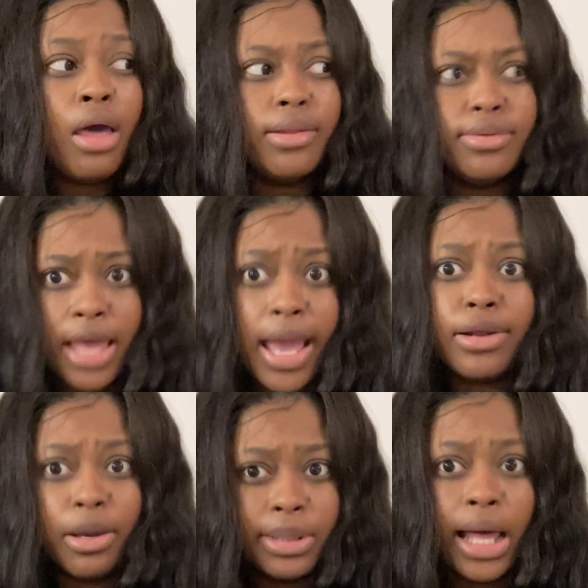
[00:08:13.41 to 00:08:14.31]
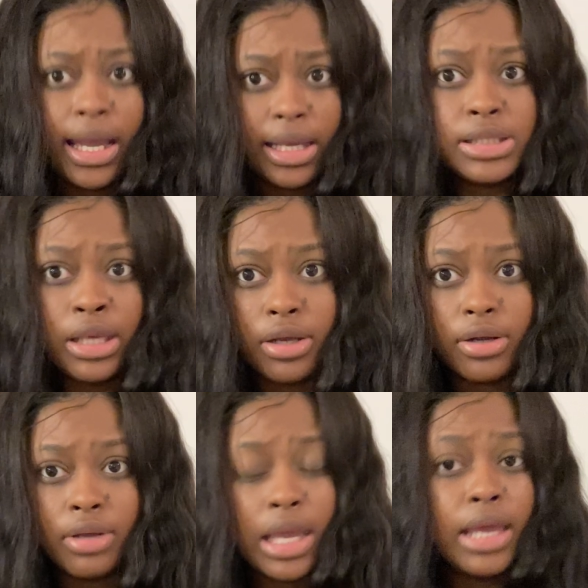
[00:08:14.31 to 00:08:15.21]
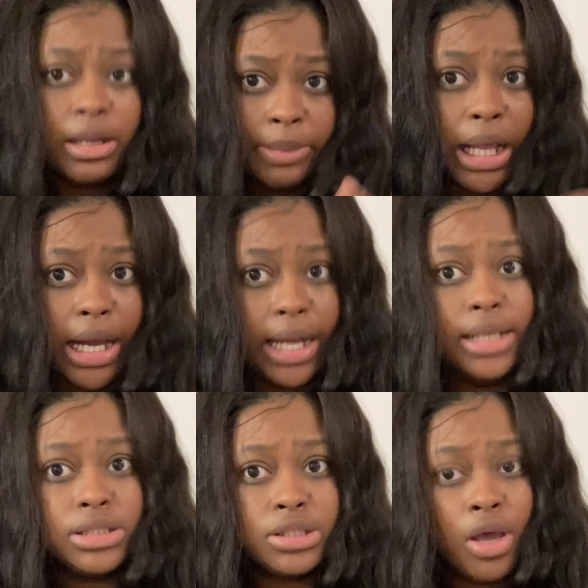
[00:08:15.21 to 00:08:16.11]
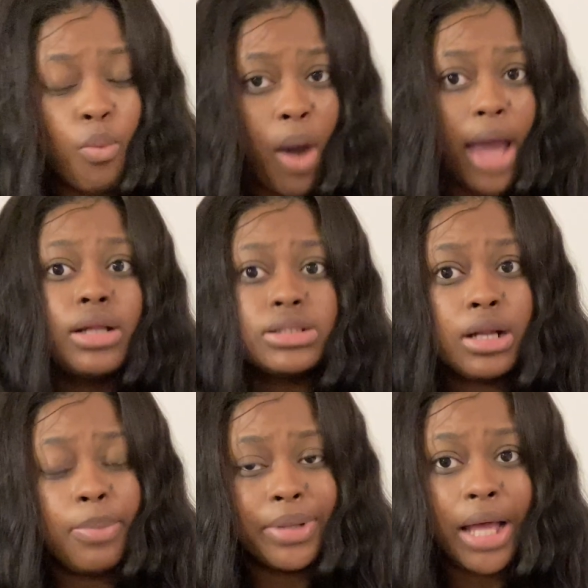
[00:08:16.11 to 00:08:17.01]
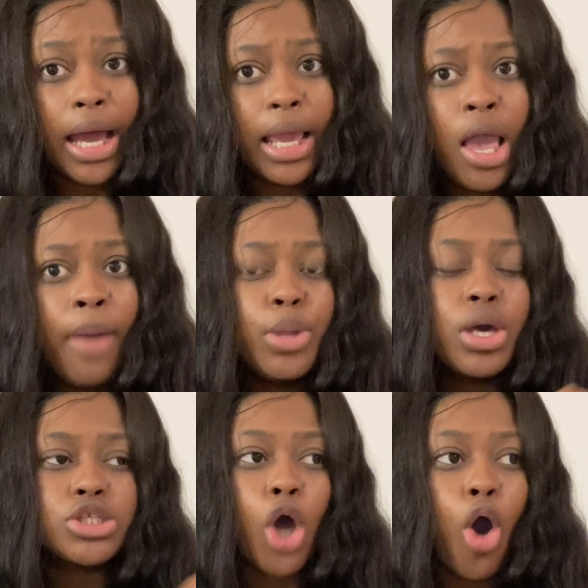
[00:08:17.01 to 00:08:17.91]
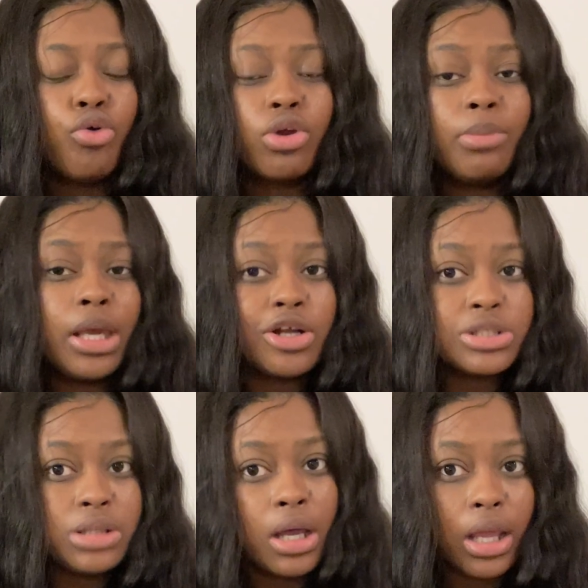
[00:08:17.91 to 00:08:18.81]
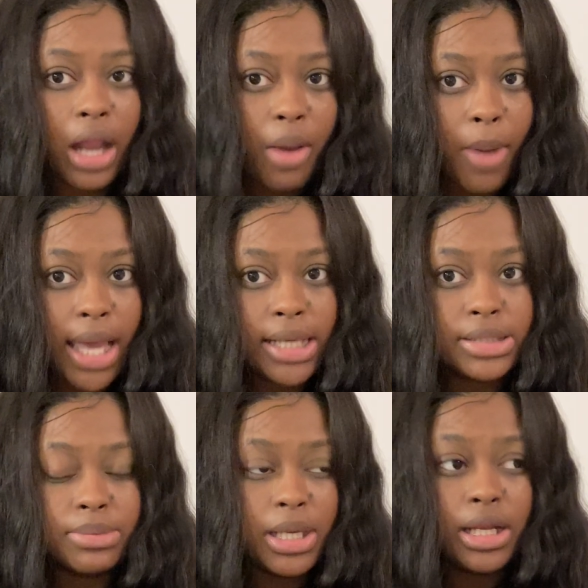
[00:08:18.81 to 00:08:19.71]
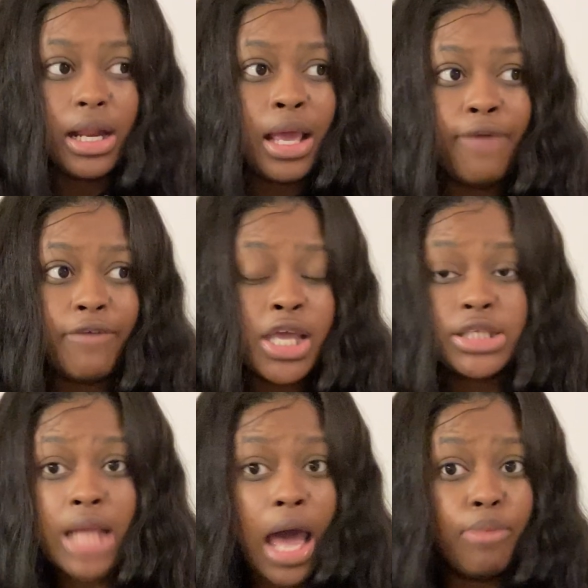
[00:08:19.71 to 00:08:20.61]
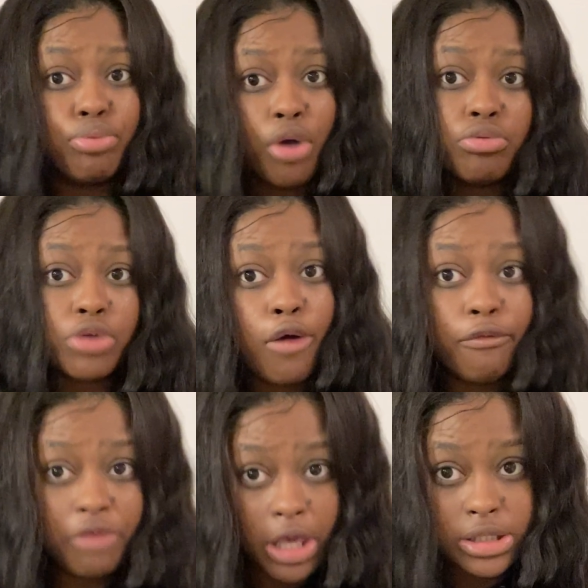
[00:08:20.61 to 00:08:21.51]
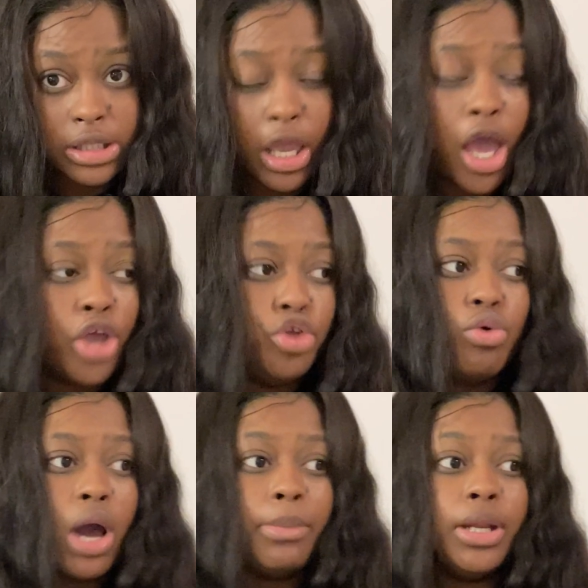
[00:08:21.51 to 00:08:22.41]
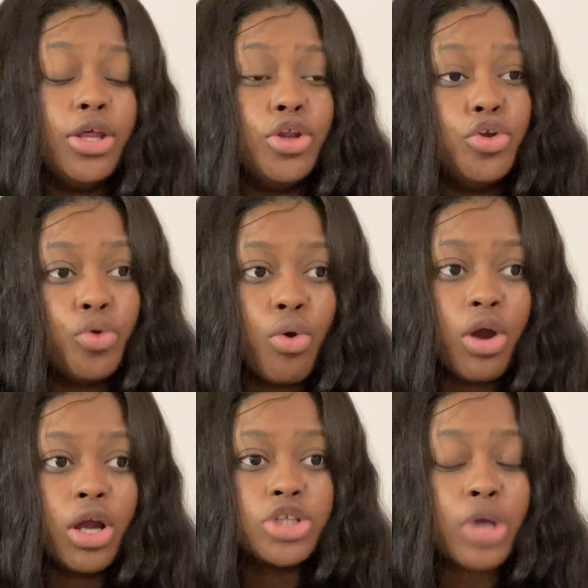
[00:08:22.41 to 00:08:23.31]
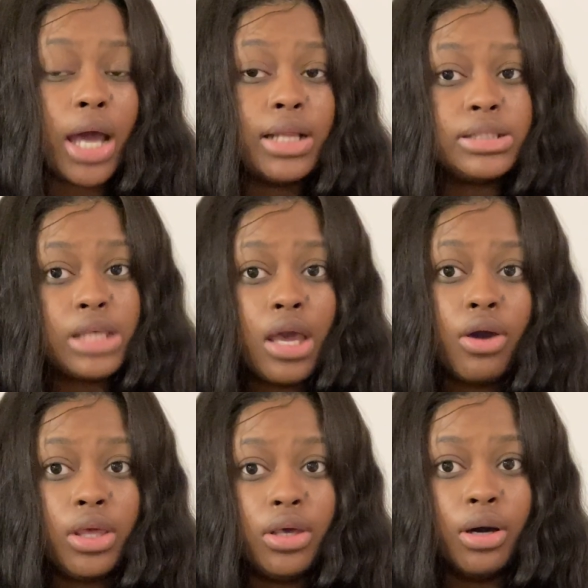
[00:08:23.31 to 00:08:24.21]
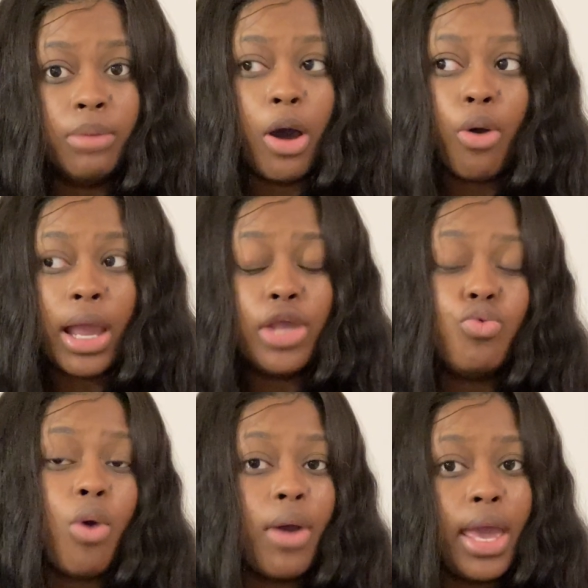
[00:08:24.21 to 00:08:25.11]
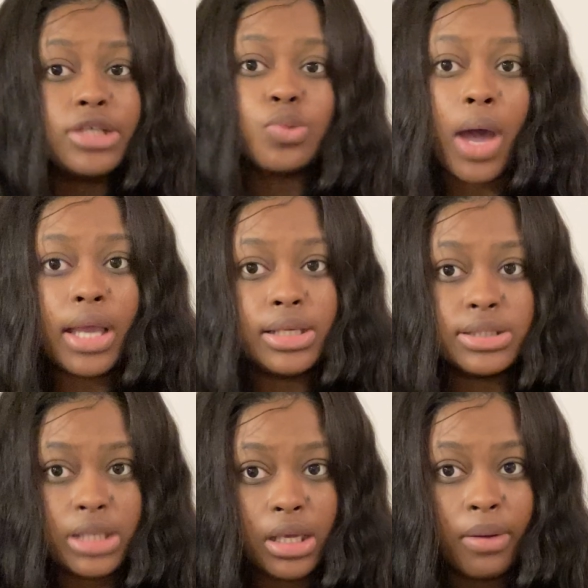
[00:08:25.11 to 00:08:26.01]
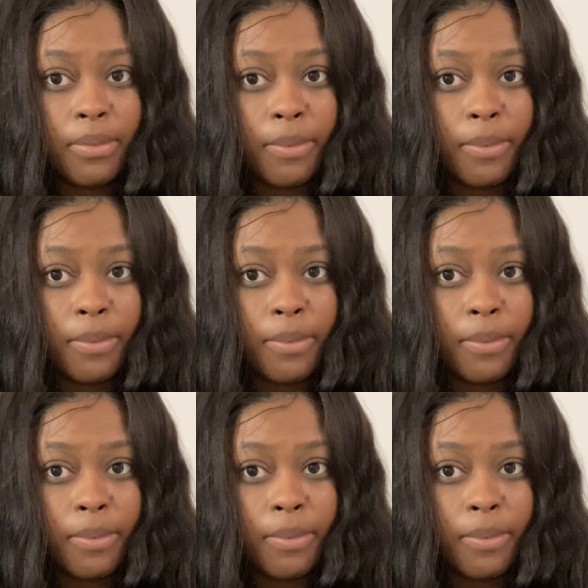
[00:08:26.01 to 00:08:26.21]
That applies here. It applies. Why does it apply? Because older men are stuck in their ways. Meaning, if it's not broke, don't fix it. You coming in the door trying to tell him, okay, you want X, Y, and Z.